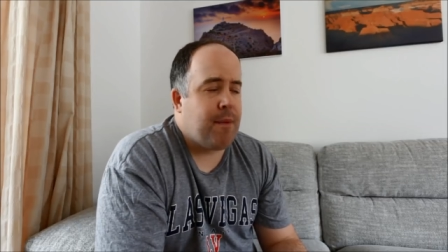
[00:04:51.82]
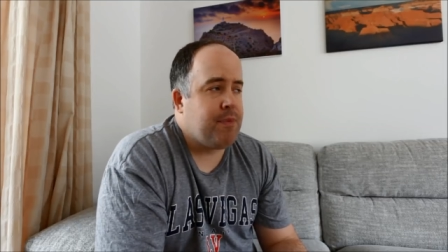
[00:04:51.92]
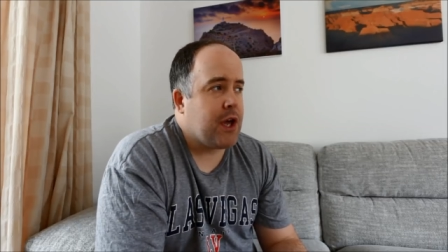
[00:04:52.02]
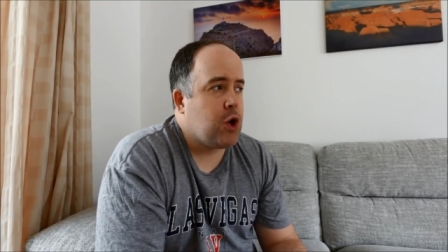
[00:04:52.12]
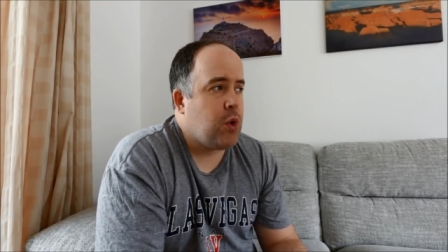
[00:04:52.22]

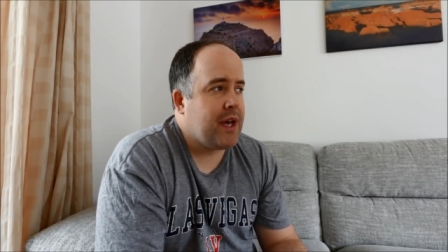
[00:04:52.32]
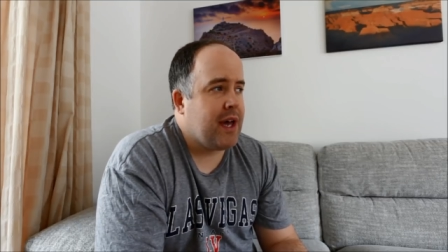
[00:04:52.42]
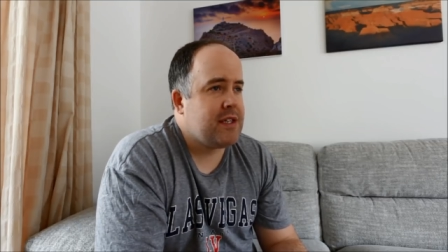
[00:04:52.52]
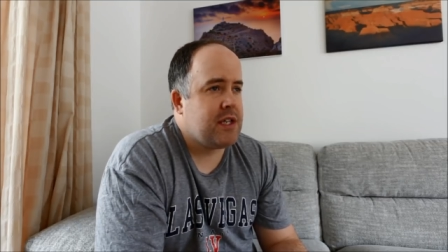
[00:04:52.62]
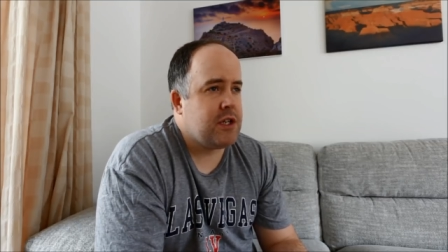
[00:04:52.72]
They're
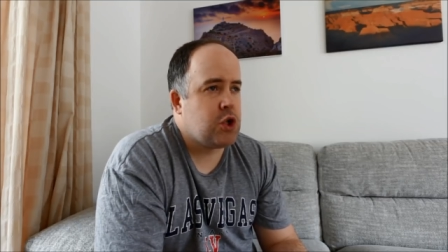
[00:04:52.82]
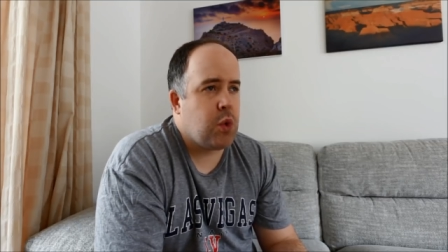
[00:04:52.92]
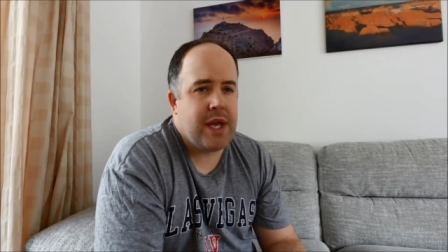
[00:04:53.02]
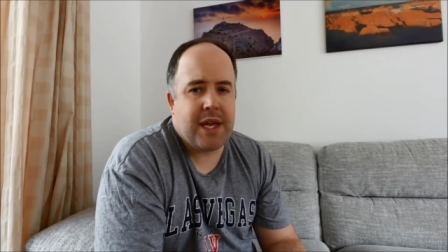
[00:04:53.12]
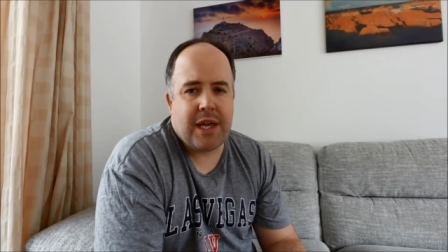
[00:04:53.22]
quicker to
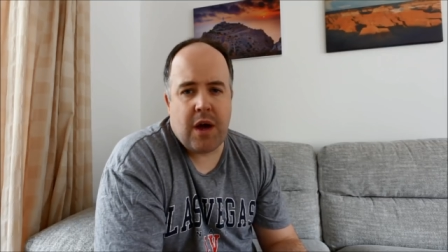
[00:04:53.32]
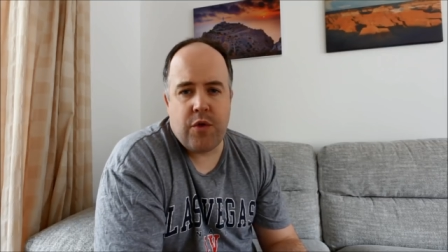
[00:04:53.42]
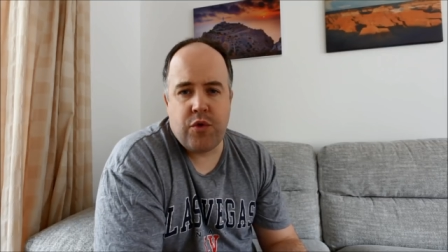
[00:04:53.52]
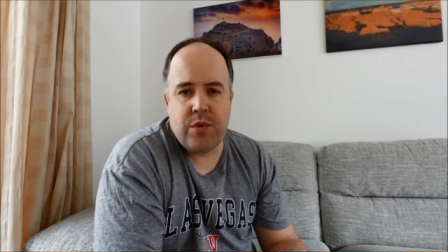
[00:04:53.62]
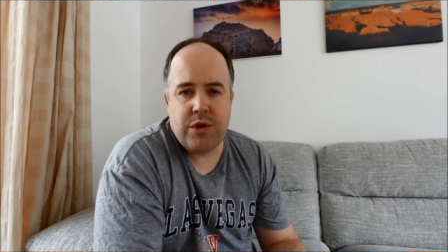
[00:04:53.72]
tweak and go
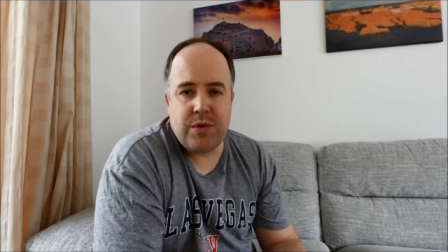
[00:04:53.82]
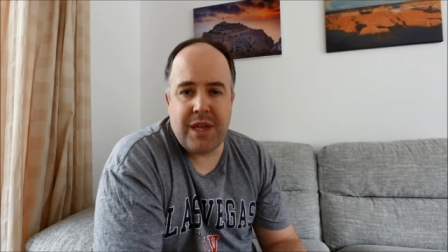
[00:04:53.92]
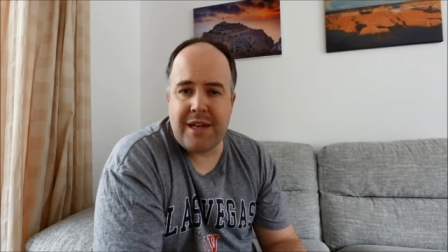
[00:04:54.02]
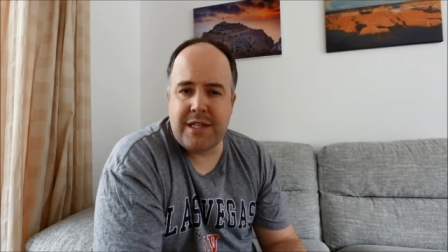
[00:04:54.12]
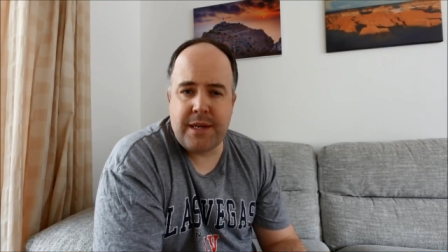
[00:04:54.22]
through and do
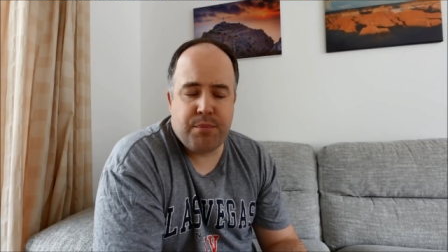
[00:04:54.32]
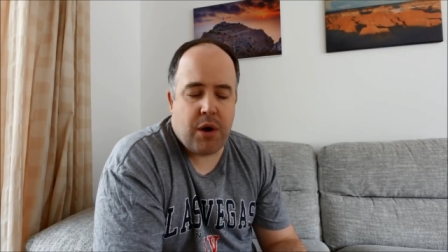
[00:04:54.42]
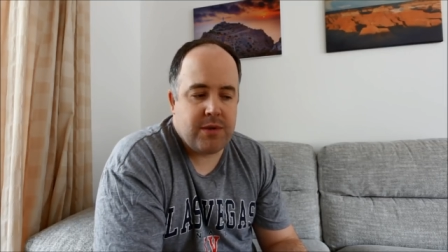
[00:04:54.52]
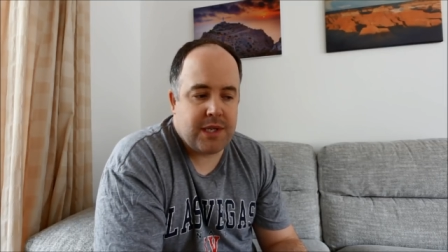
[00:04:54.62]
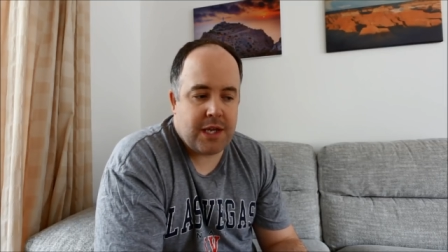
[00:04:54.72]
the editing
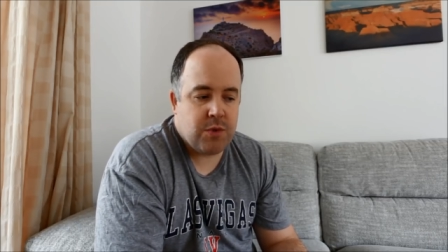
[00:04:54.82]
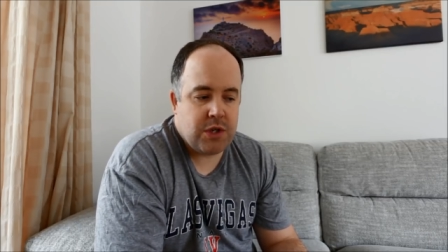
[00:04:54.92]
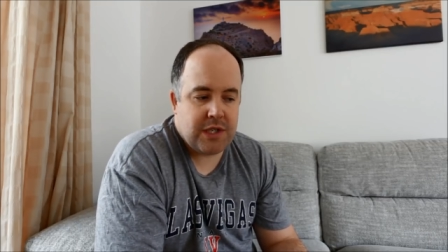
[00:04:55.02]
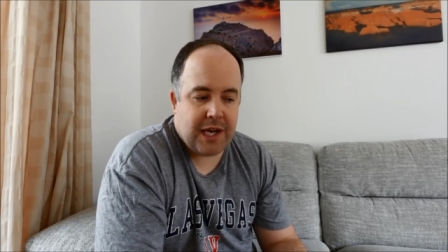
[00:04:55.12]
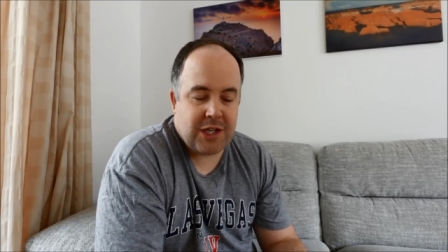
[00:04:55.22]
process,
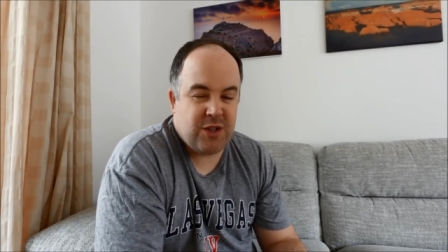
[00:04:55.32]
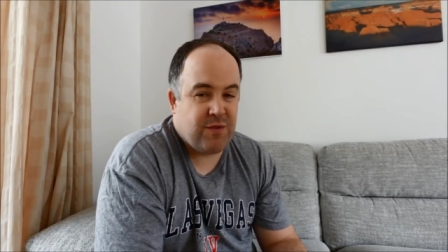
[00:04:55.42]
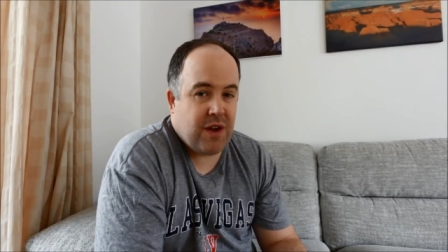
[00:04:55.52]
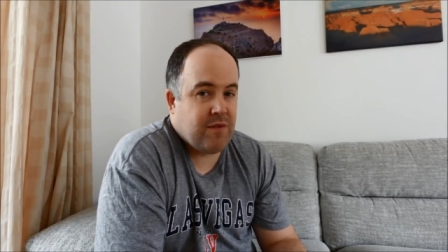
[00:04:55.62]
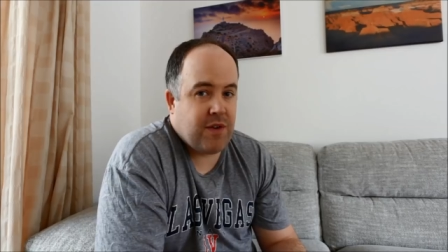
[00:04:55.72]
which is
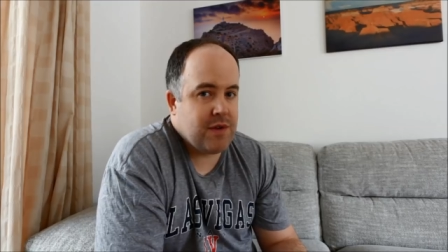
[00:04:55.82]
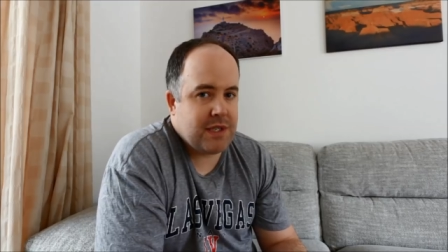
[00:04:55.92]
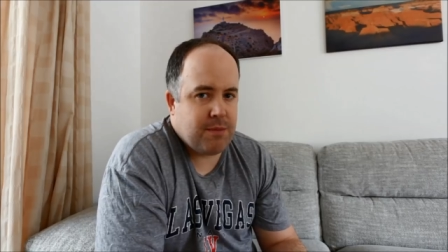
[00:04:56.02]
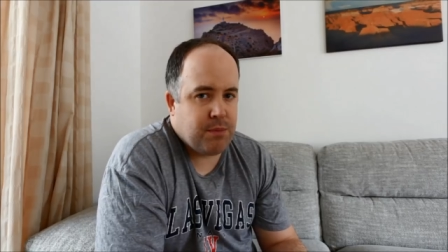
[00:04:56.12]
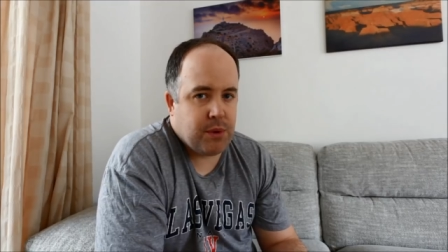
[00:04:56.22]
actually a very
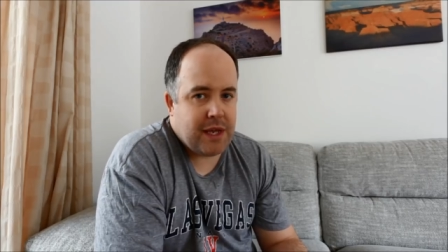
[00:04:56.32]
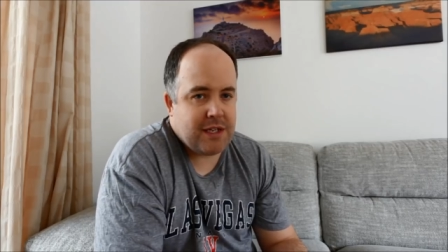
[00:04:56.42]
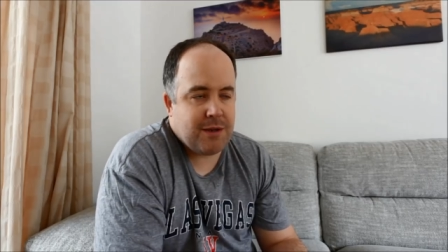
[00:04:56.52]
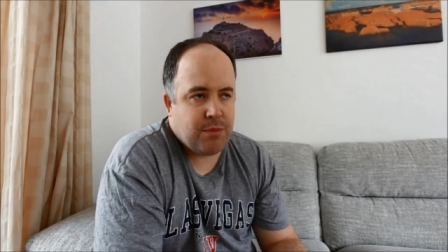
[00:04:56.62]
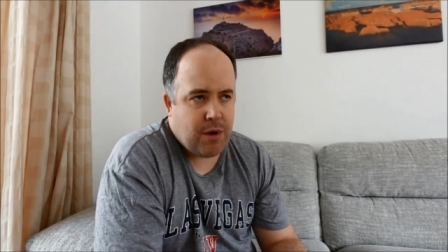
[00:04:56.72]
simple
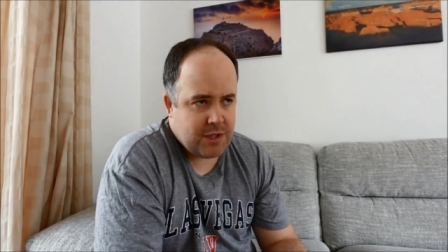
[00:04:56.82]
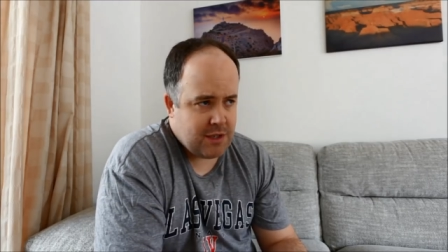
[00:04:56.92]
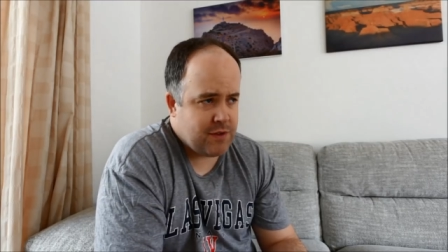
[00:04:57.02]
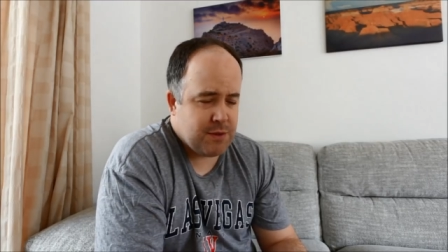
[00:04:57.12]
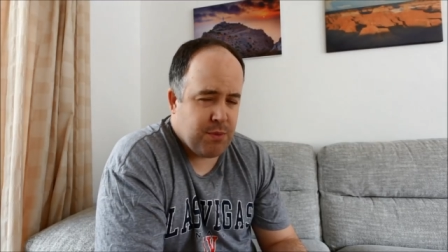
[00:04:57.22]
editing
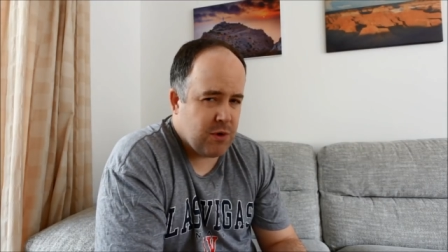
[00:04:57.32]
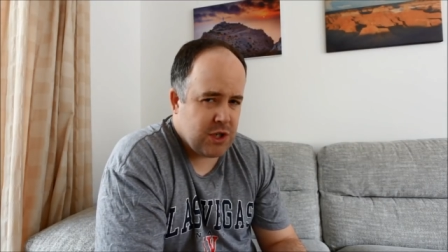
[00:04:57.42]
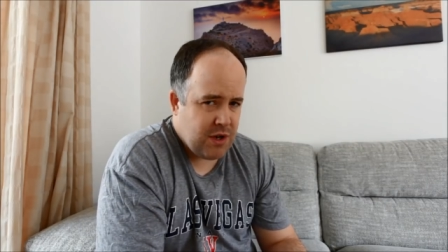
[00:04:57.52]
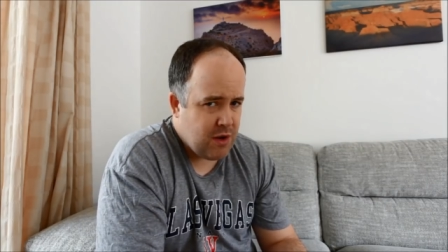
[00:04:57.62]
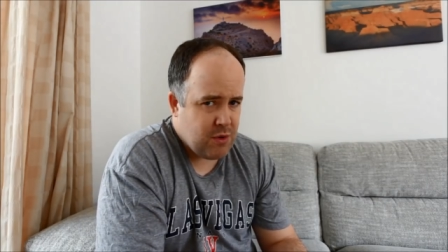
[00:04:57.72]
process for
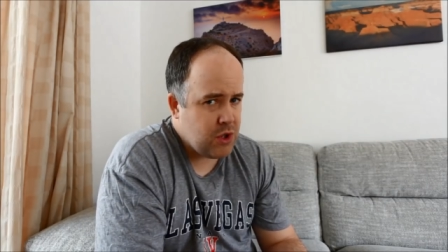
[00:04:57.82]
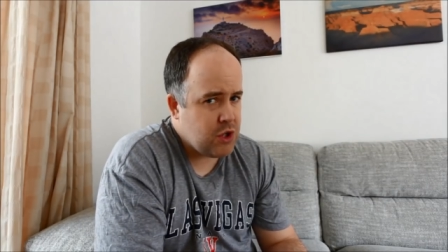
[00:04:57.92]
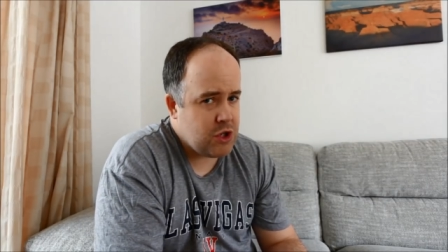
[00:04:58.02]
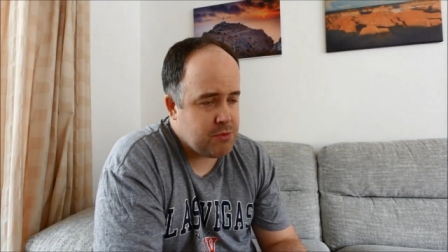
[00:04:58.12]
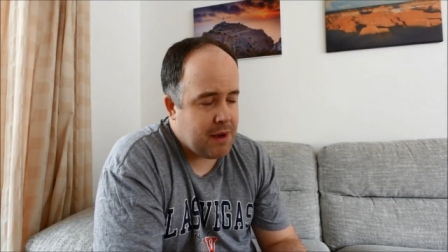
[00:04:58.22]
sports. You don't do a
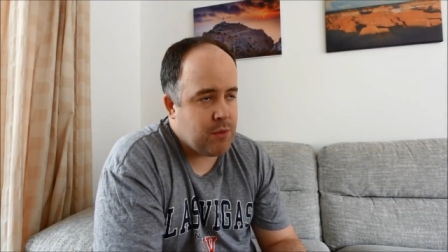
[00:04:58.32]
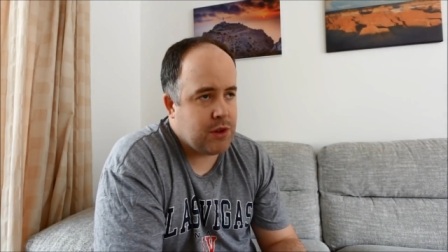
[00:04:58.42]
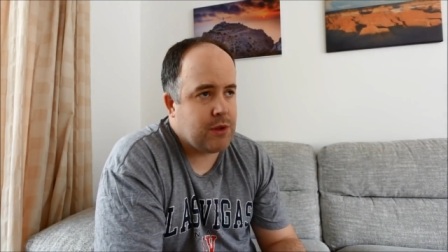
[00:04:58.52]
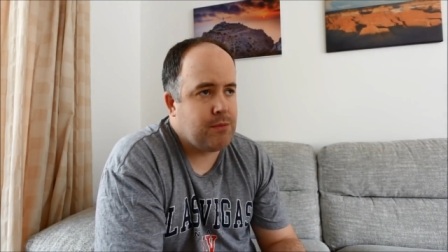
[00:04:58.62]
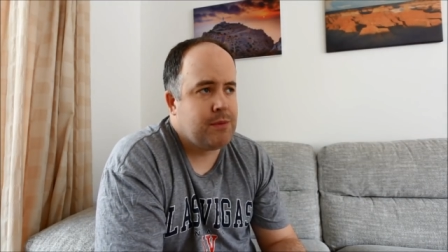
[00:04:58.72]
huge amount
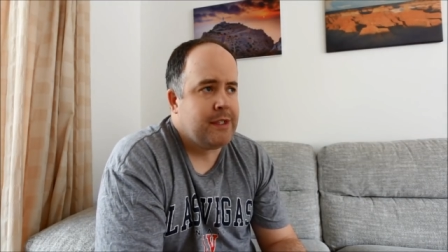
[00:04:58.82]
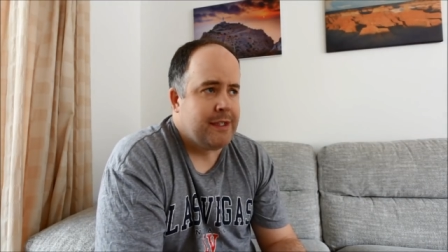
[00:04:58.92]
with them.